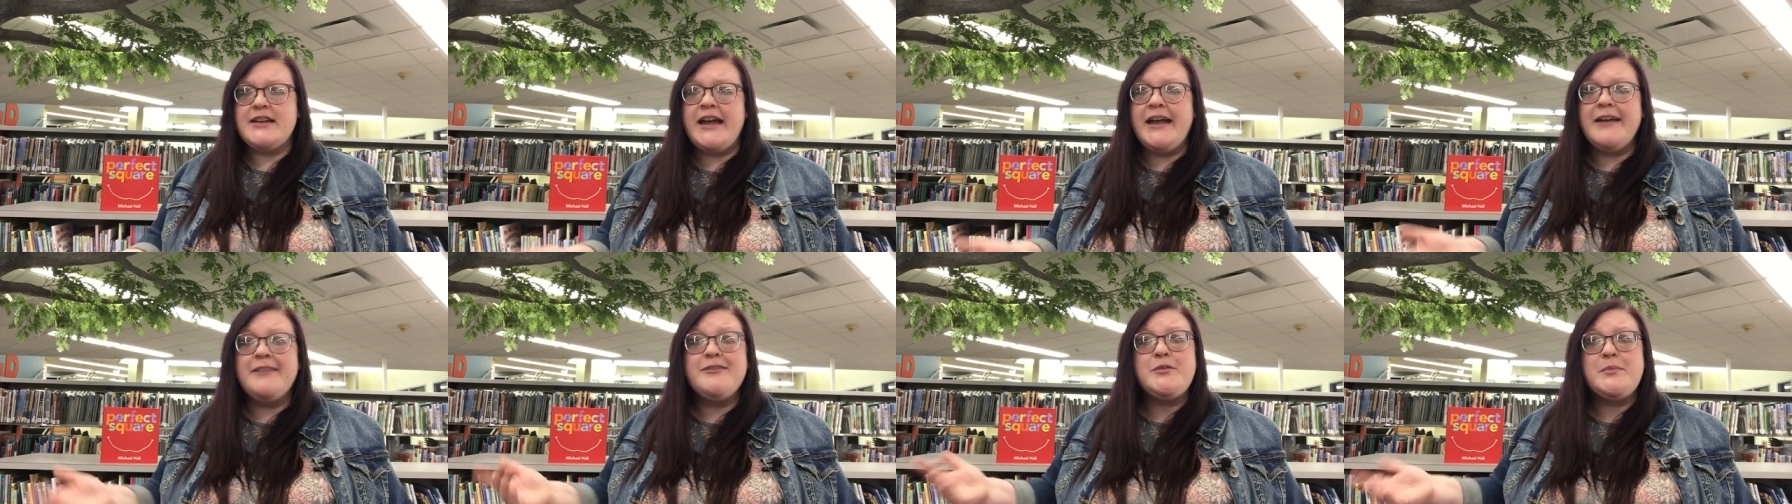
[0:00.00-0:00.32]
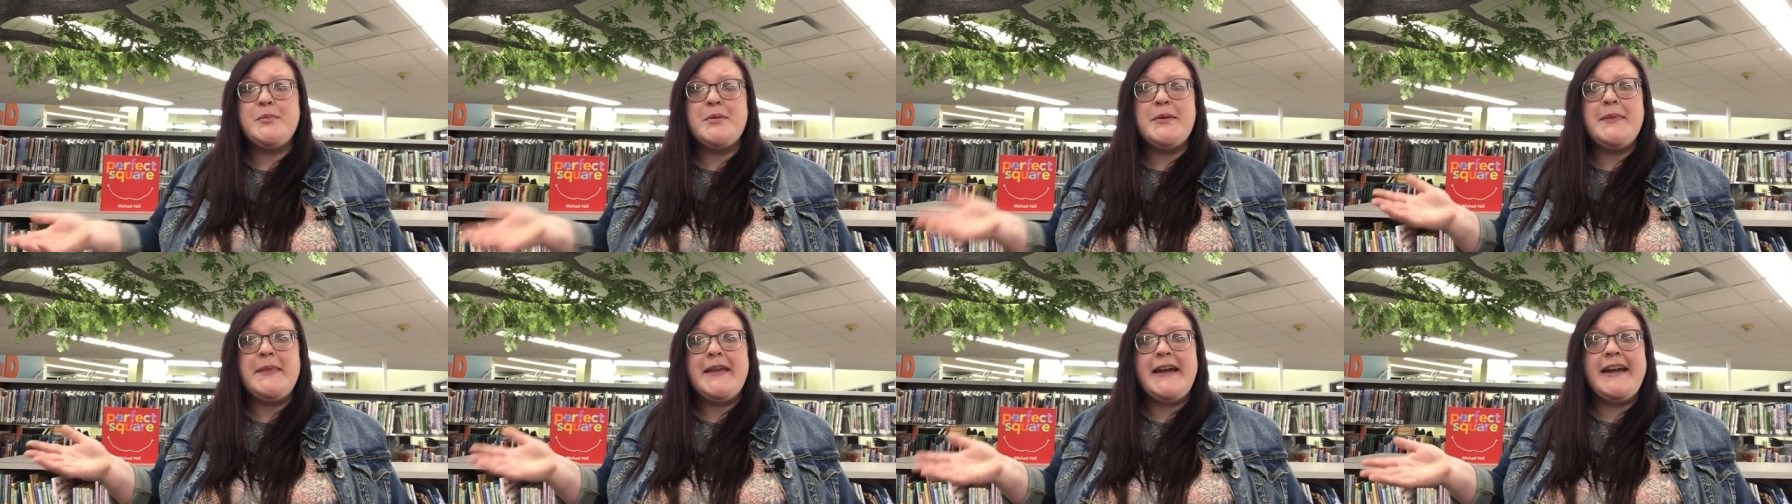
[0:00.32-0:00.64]
I will
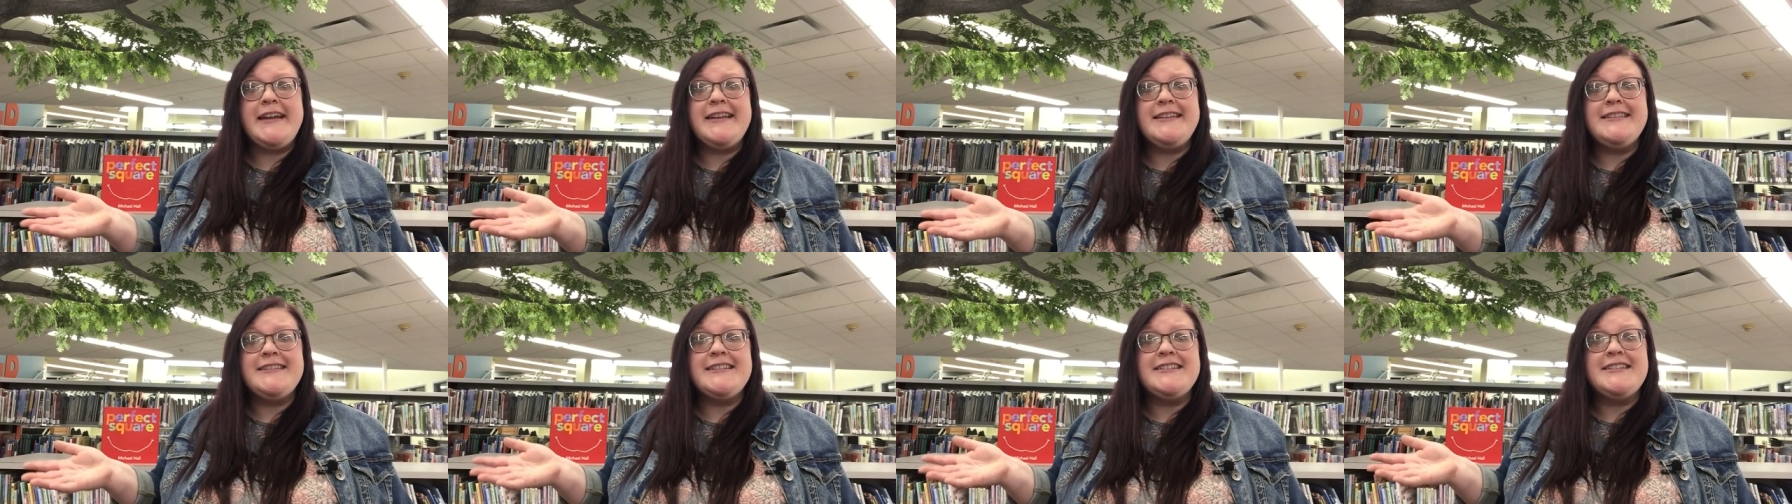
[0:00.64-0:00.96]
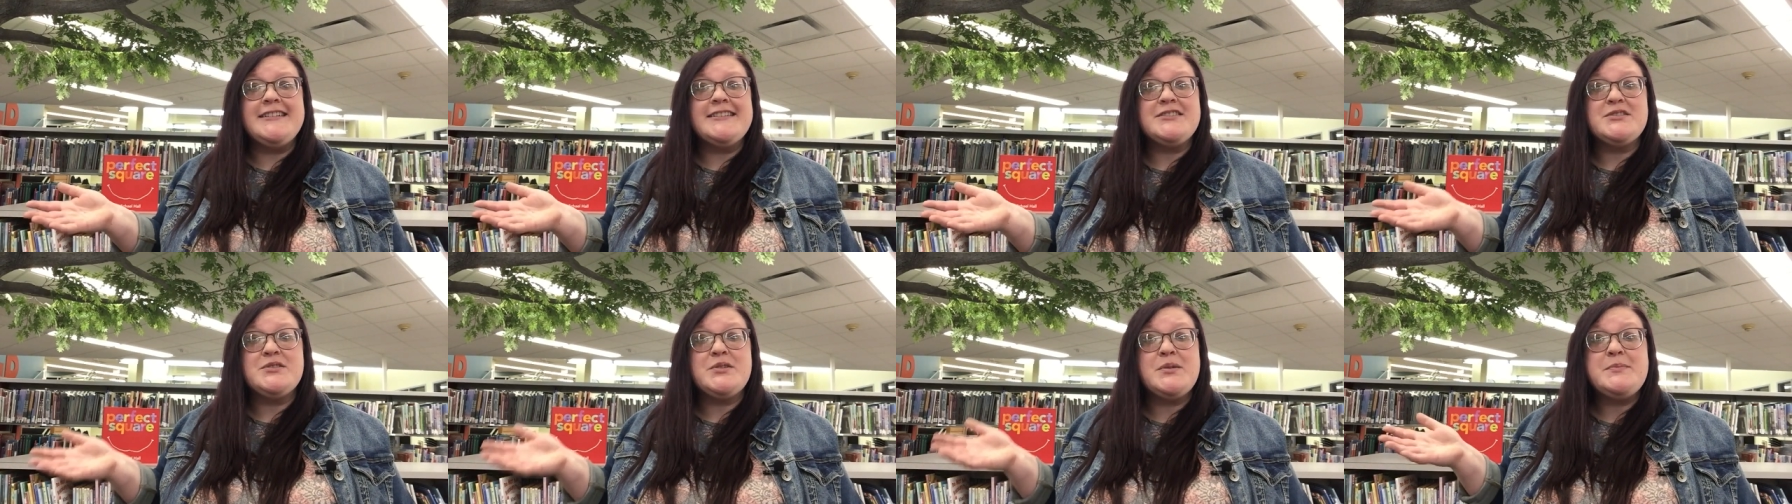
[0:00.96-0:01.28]
put that in the
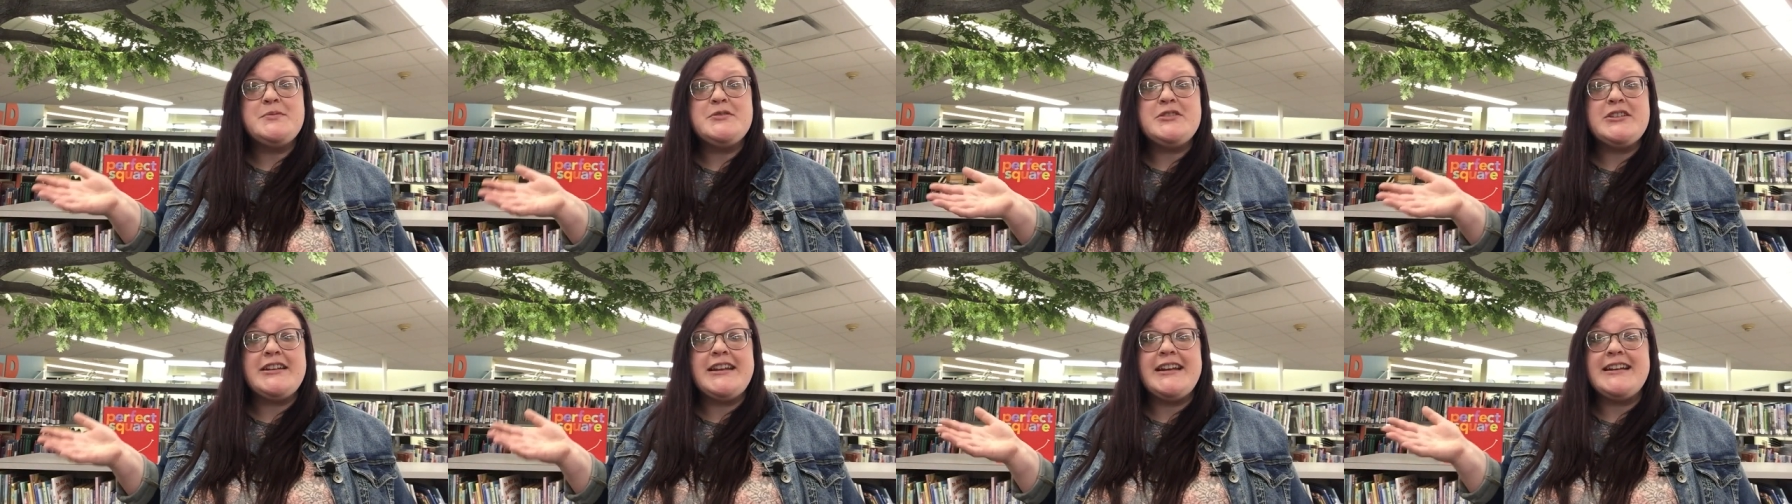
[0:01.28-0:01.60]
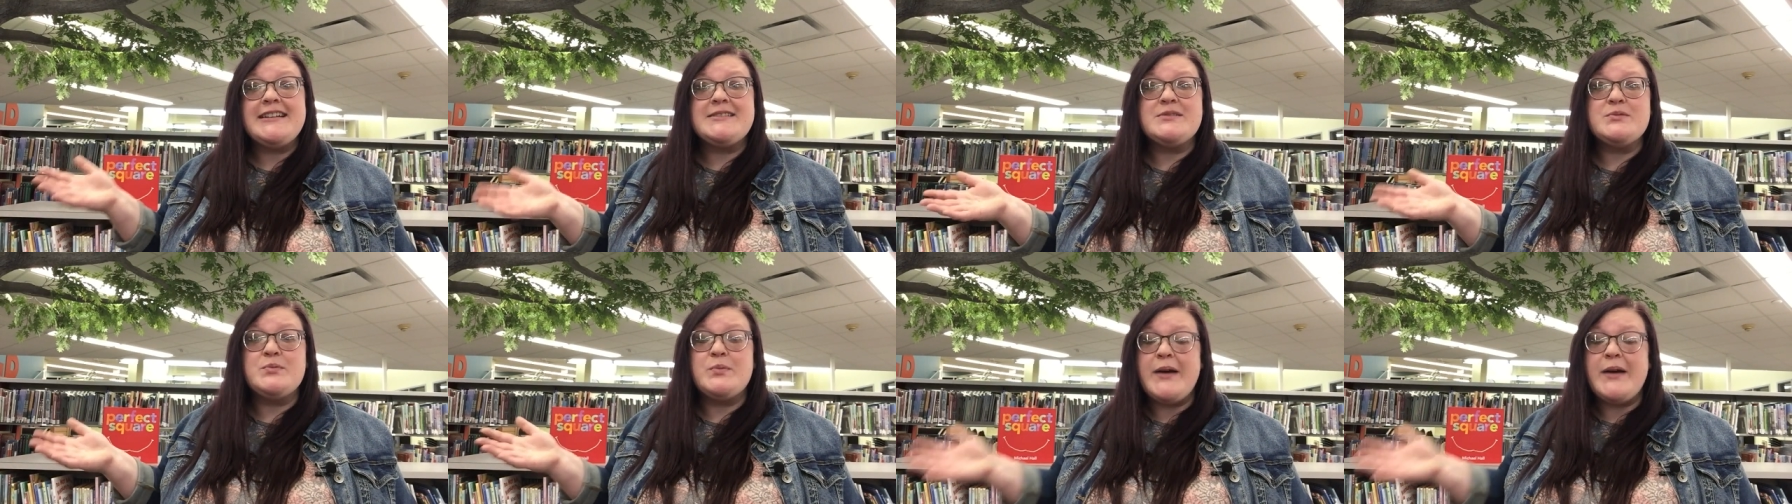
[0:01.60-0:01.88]
description as